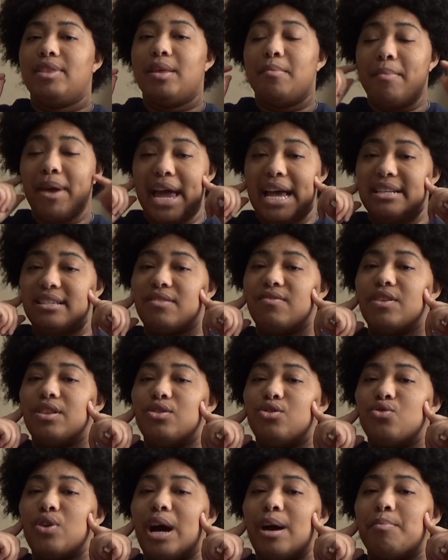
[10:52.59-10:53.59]
The mask for
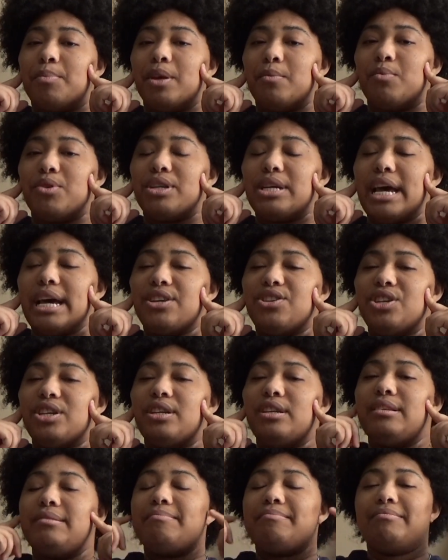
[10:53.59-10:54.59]
the droplet
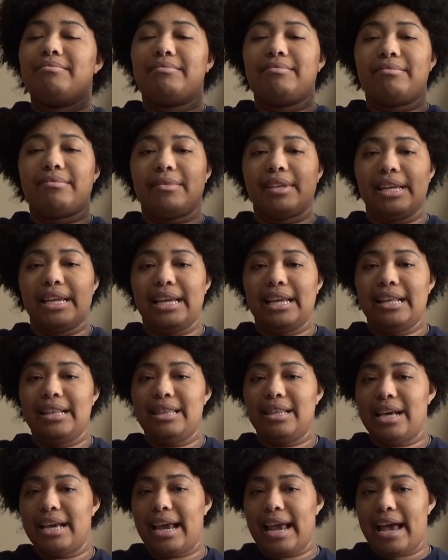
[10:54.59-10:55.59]
protection,
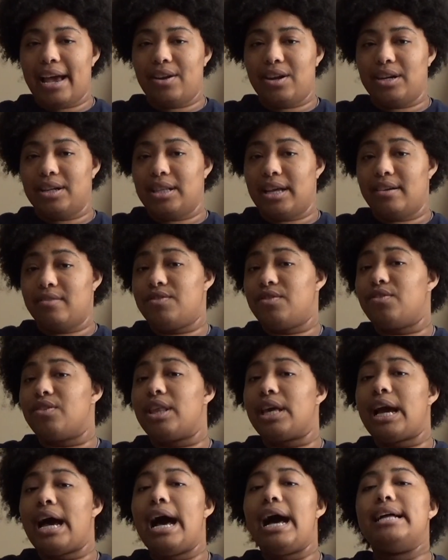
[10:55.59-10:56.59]
the gown and gloves for
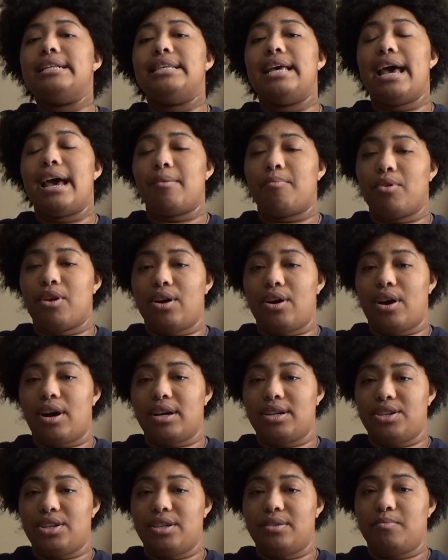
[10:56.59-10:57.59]
the contact
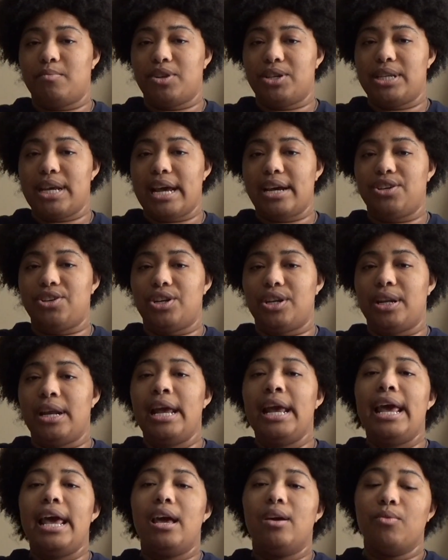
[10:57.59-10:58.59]
protection.
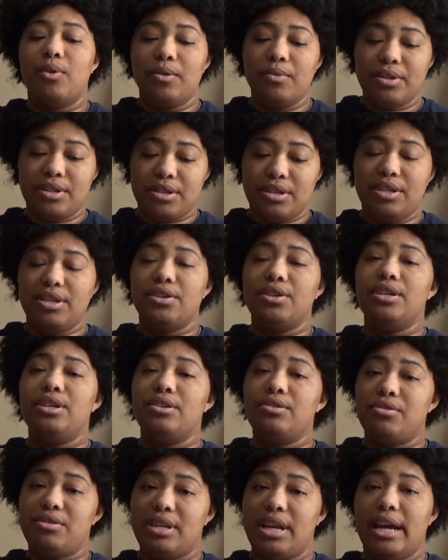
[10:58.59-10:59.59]
And we would still
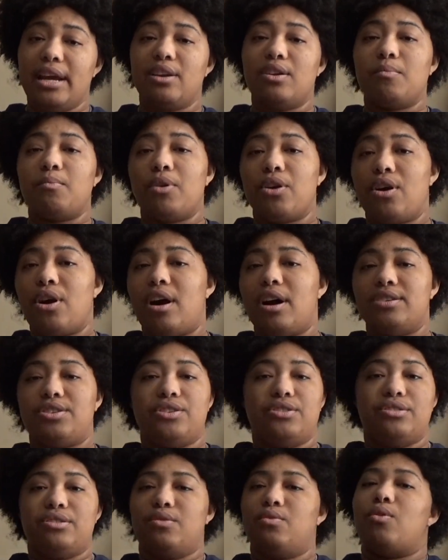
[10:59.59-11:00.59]
use standard
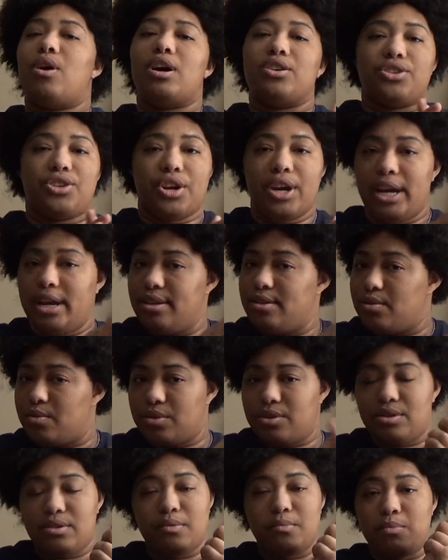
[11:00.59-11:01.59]
precautions and wash our hands
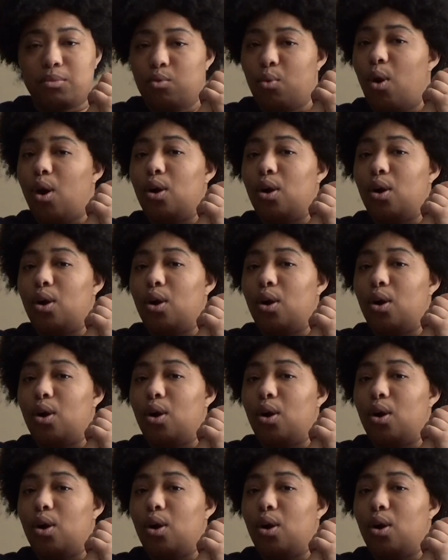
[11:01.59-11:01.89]
with soap and